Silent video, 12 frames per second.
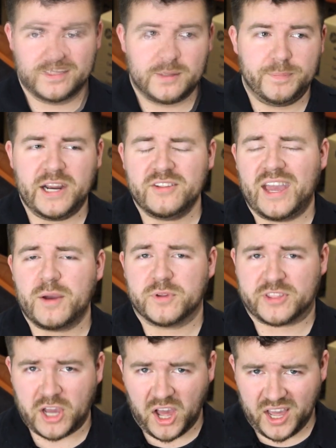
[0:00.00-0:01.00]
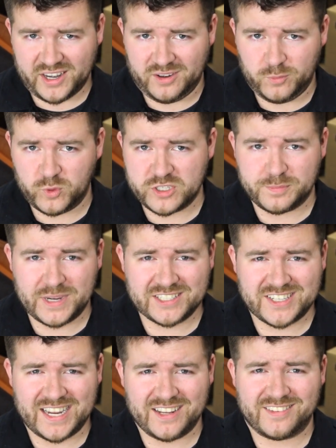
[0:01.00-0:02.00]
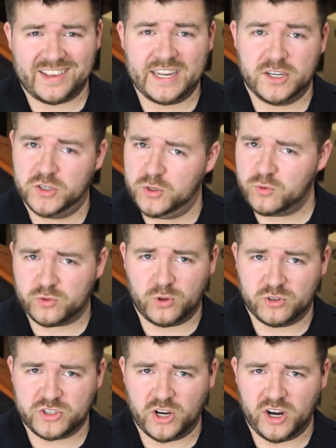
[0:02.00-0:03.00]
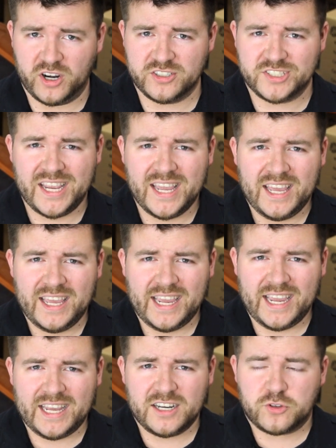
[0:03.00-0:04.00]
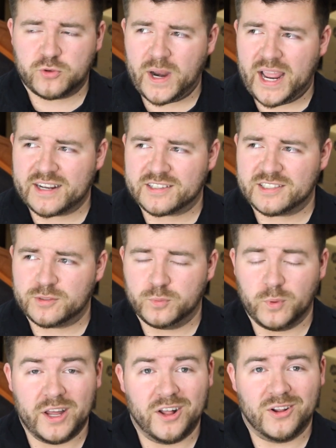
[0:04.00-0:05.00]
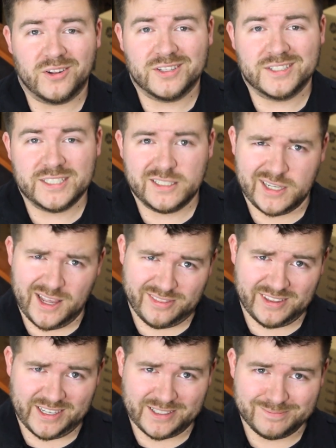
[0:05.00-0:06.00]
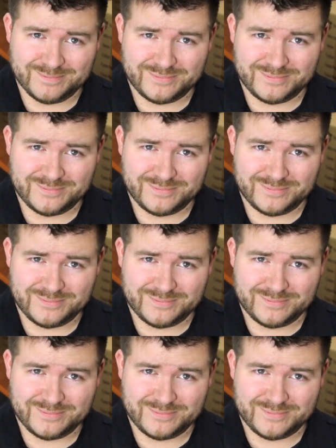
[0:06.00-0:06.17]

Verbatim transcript: Compare that with cotton, which maintains a neutral charge and attracts, well, nothing.